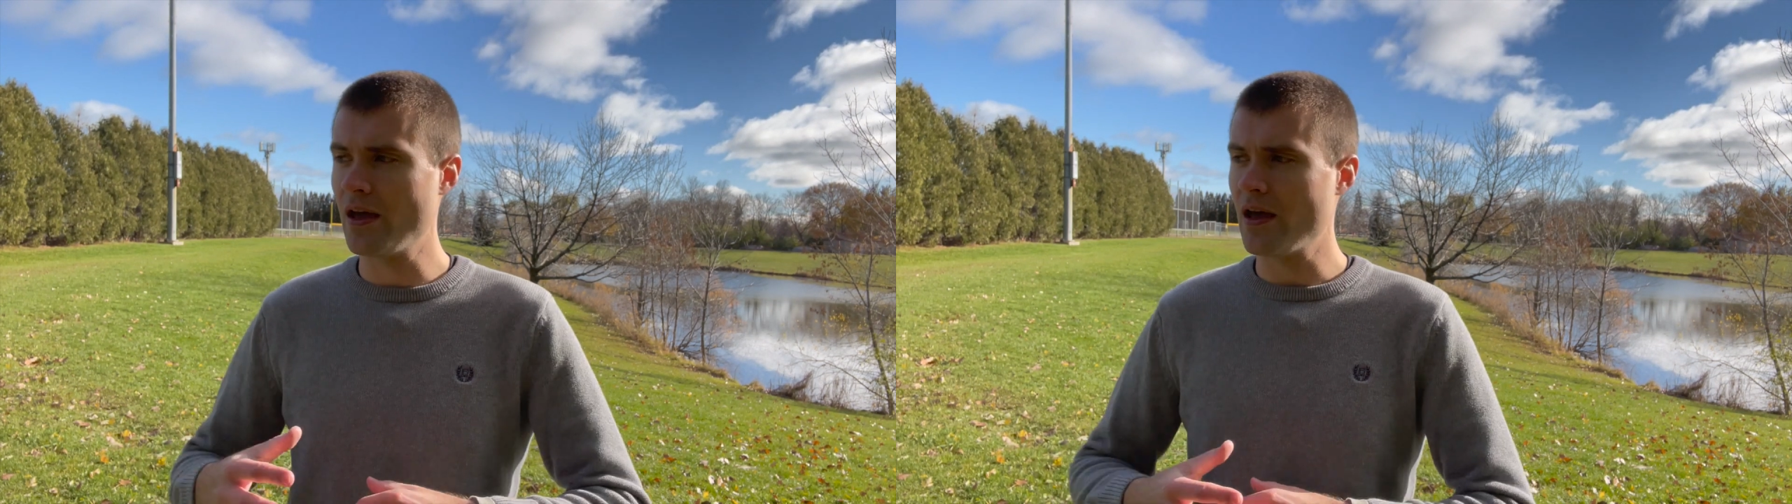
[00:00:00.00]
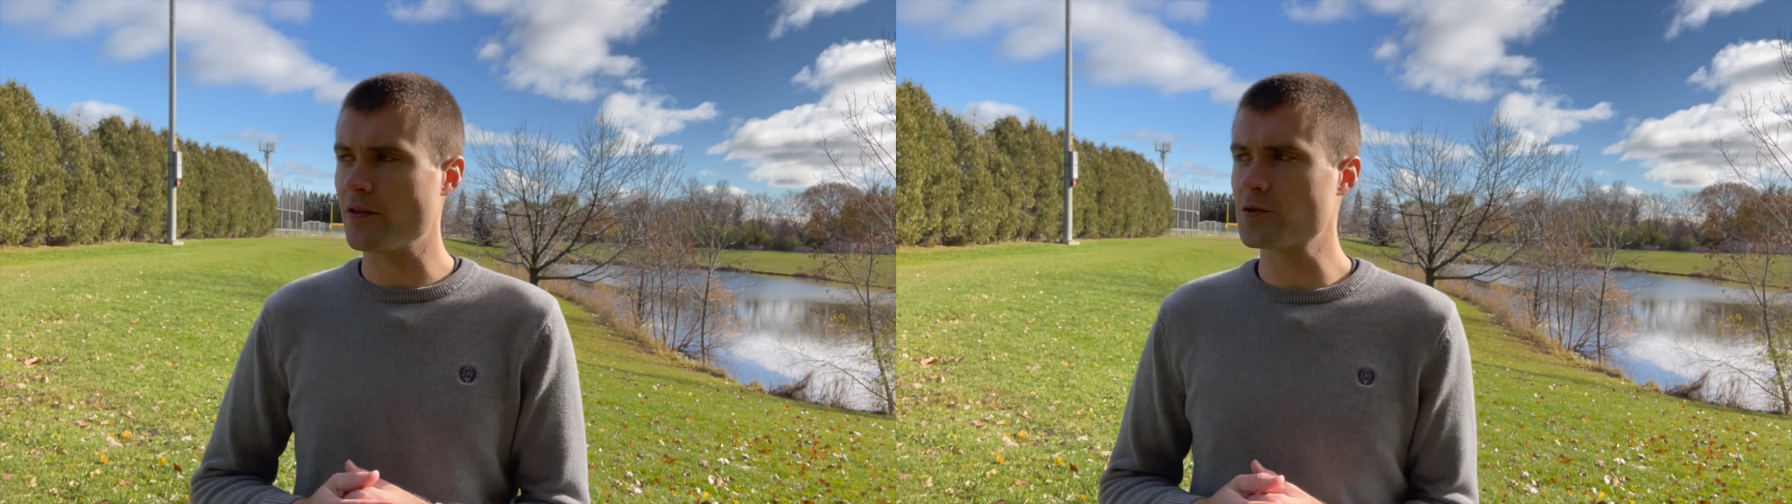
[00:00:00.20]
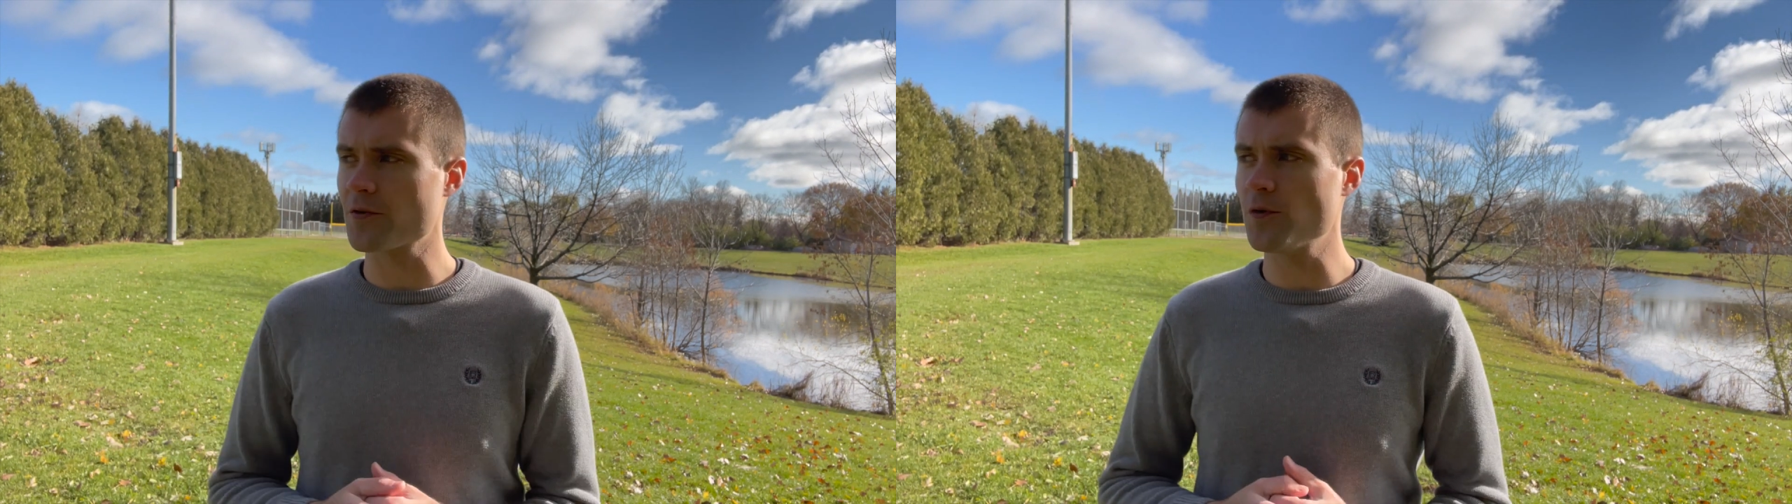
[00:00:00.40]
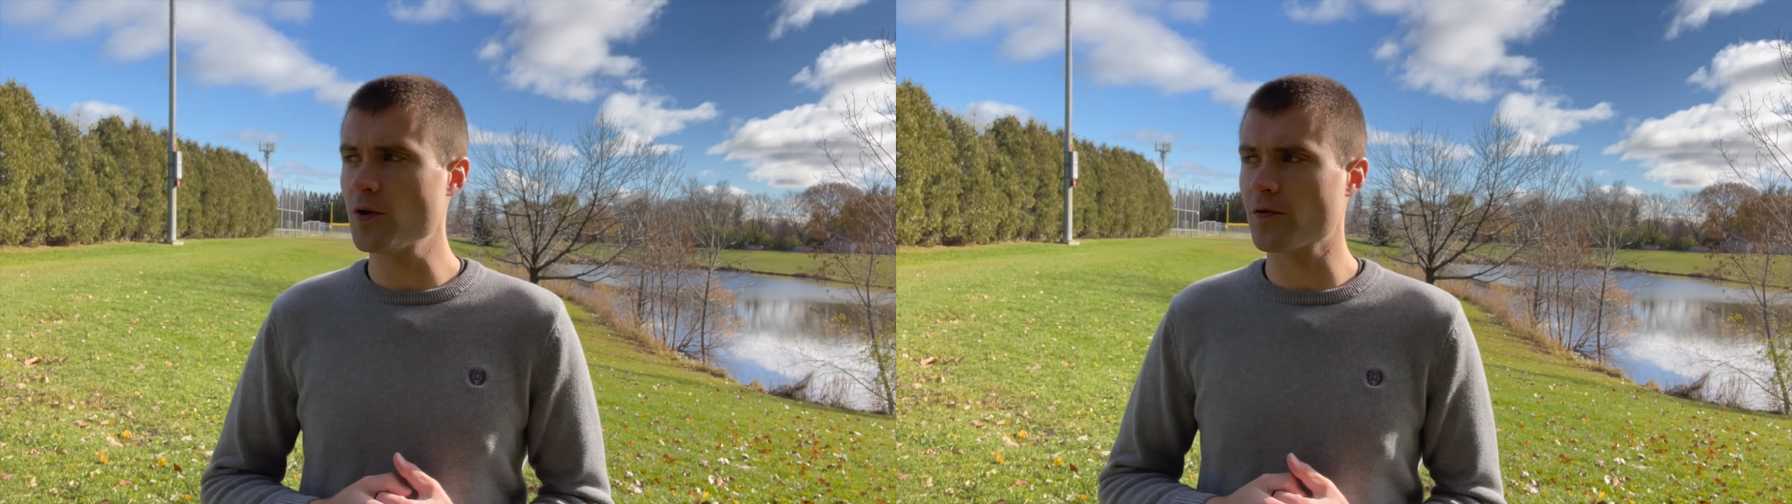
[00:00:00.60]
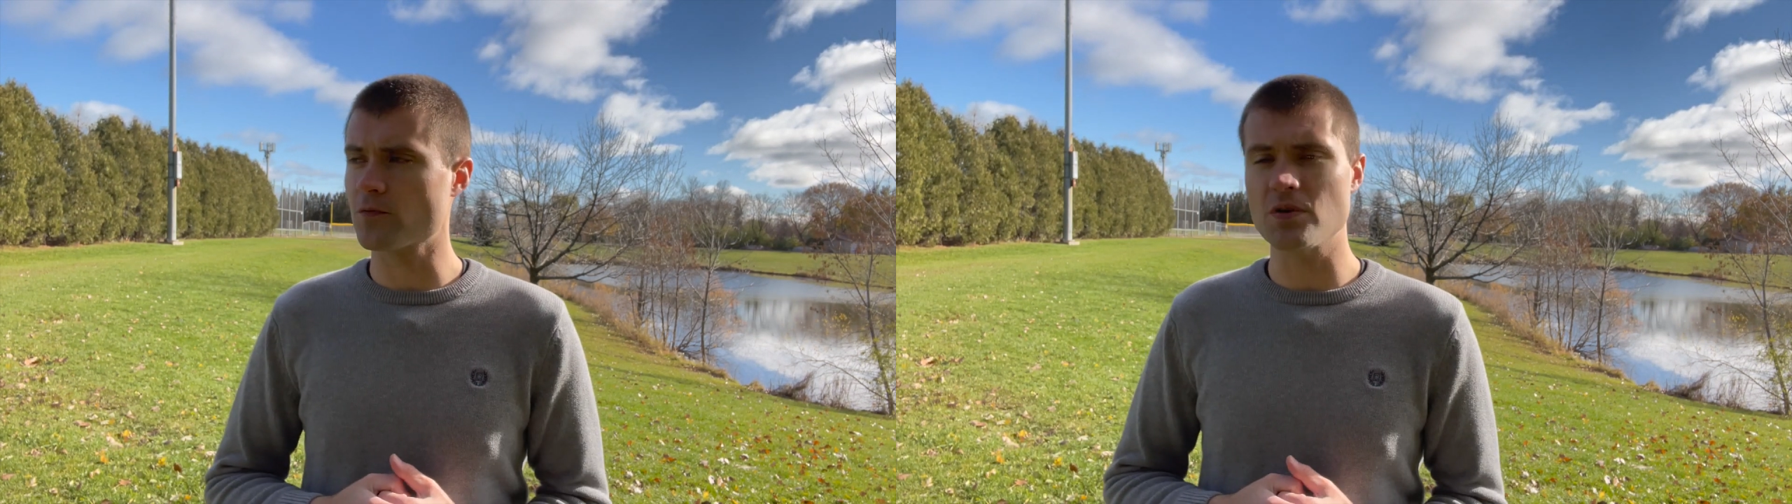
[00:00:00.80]
And there's a few
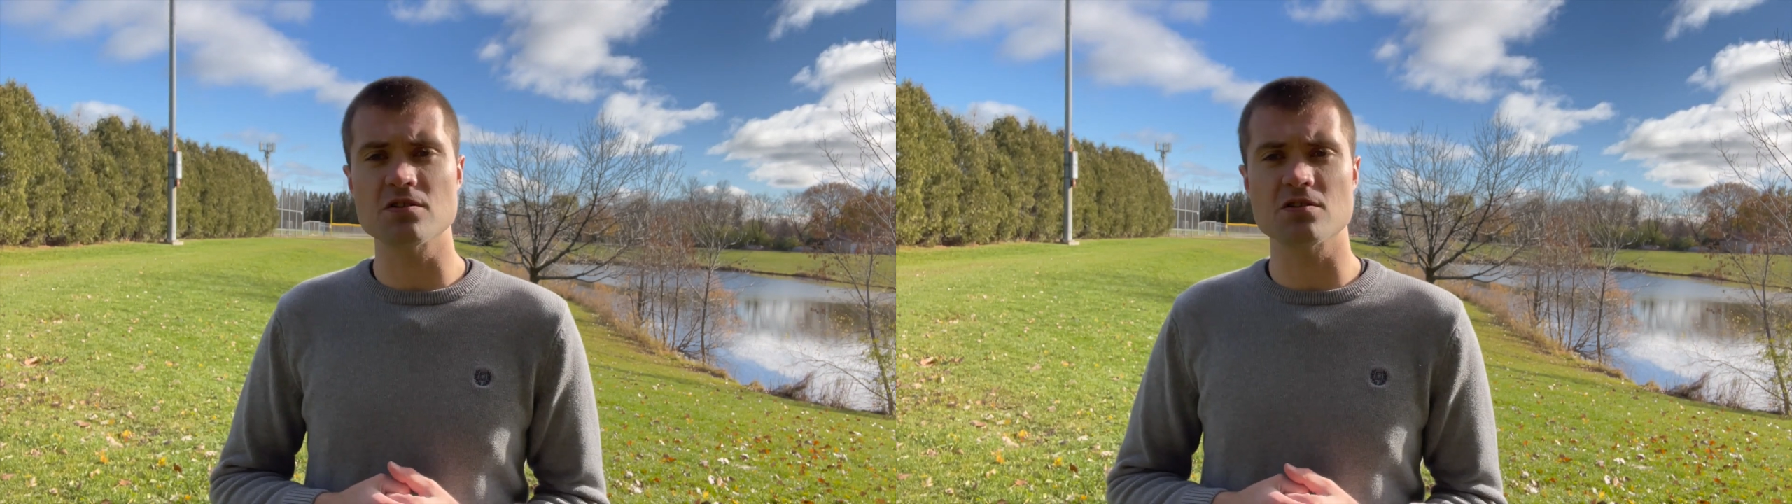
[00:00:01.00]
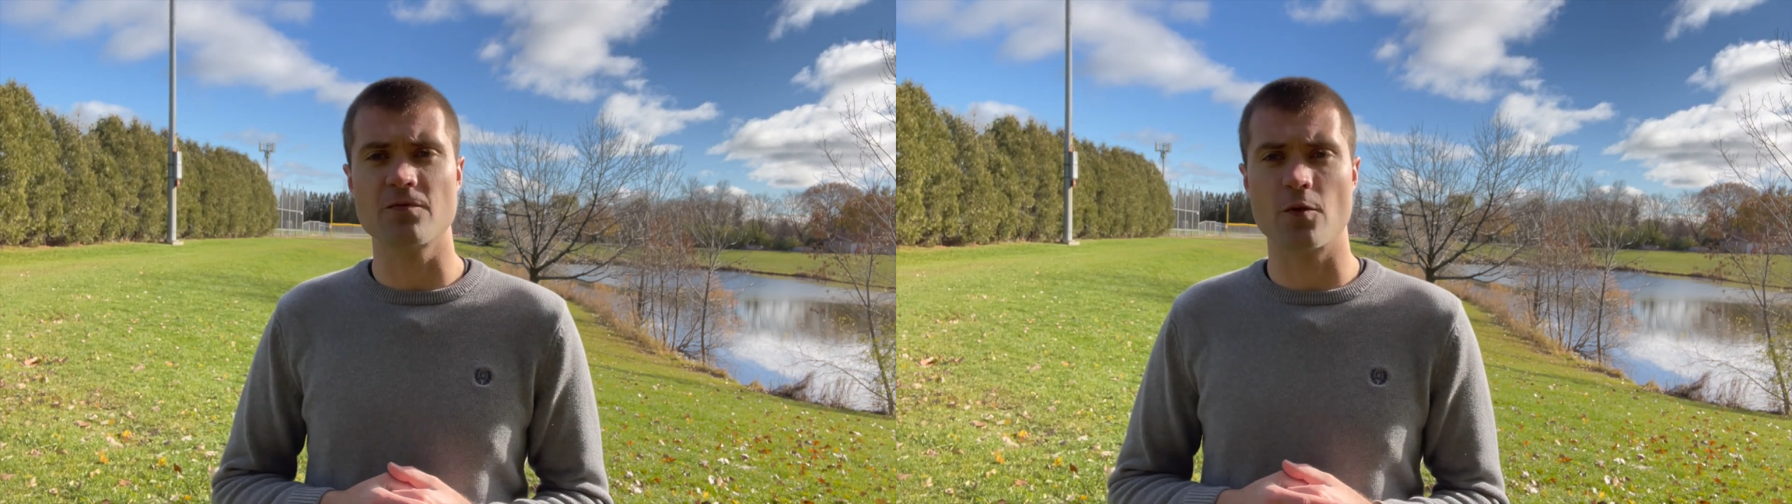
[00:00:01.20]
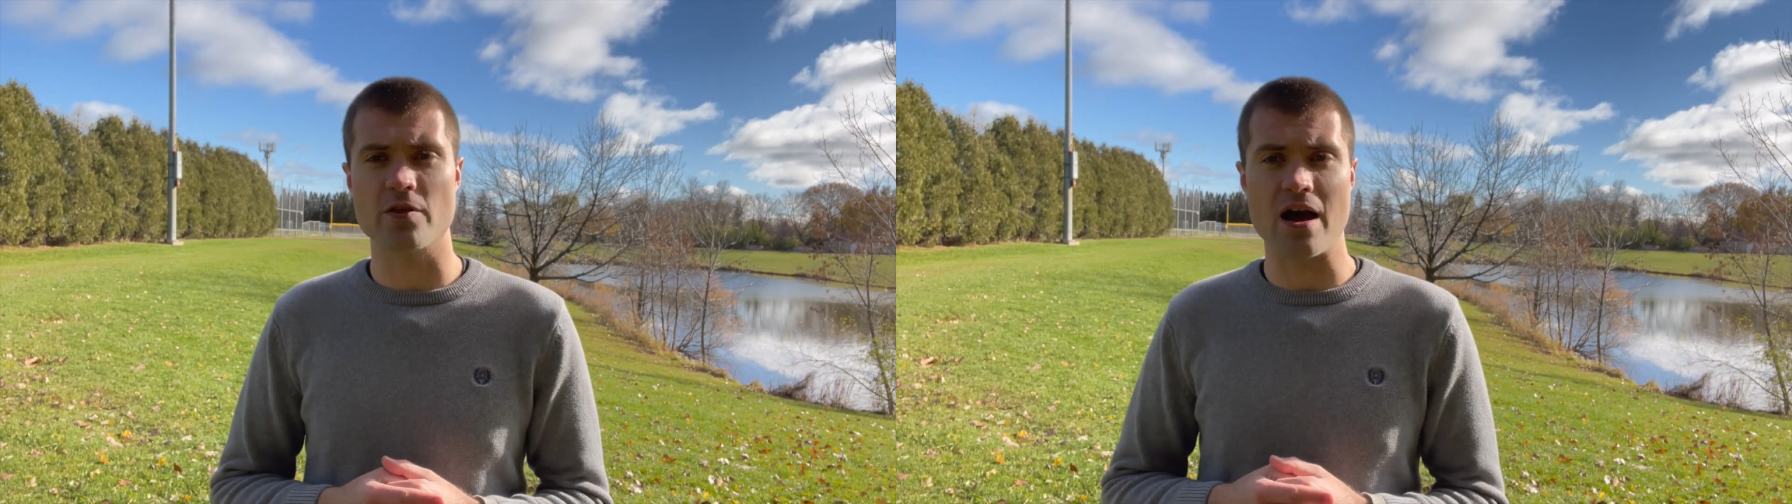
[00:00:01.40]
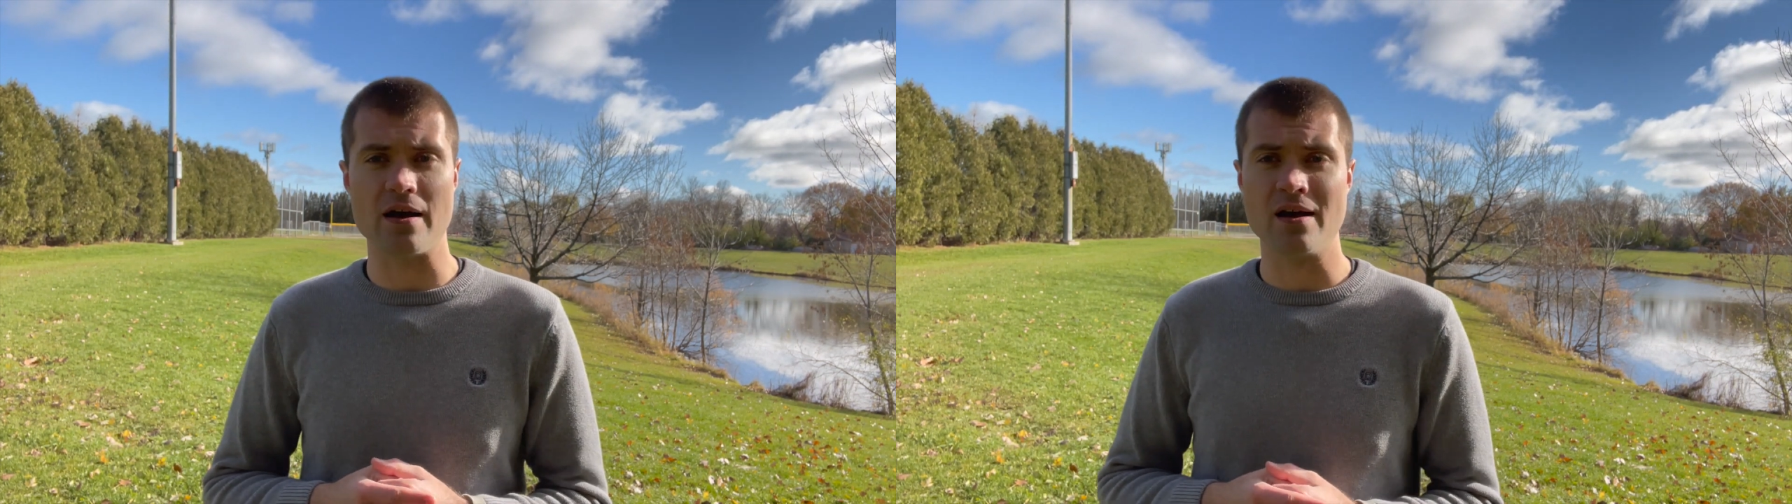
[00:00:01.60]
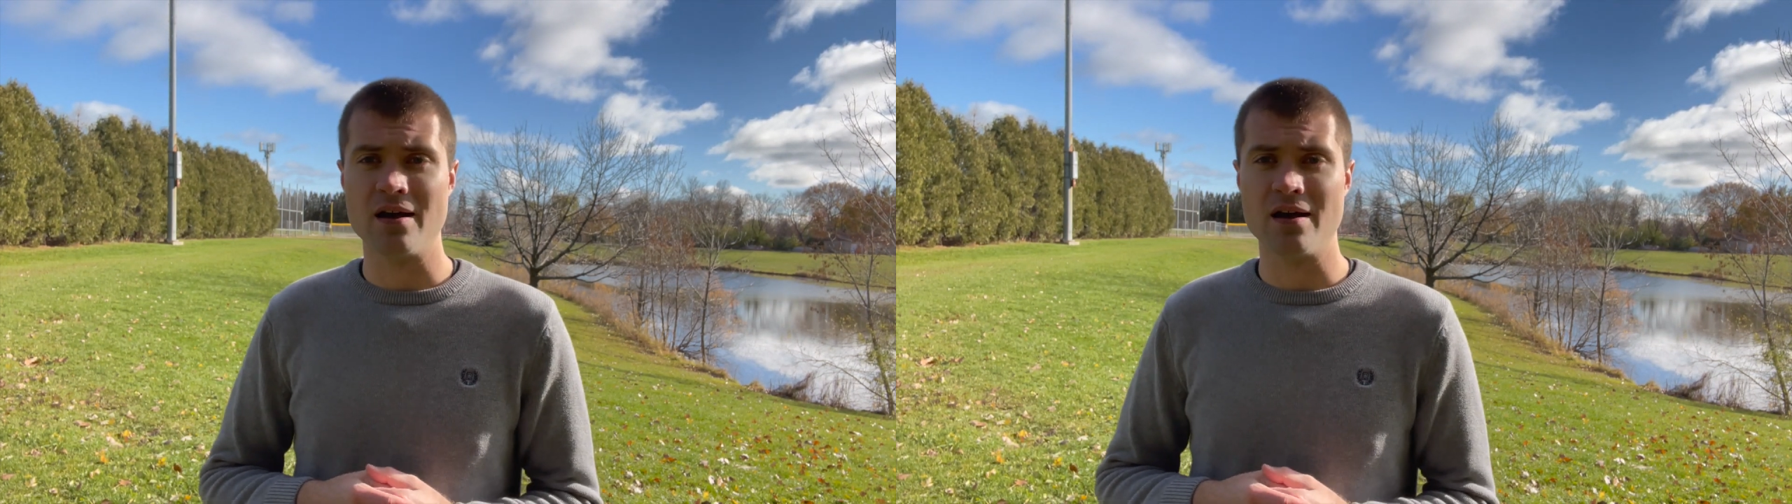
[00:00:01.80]
different reasons for that.